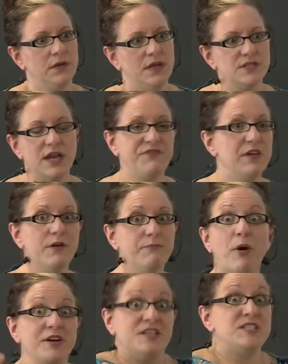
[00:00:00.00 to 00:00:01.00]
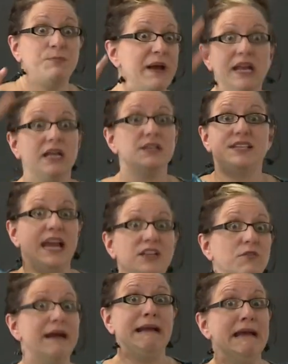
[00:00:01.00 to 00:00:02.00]
If they're participating and saying
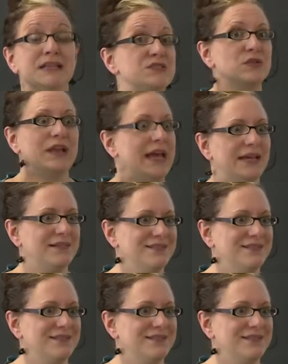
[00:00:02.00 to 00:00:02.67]
the right answer, like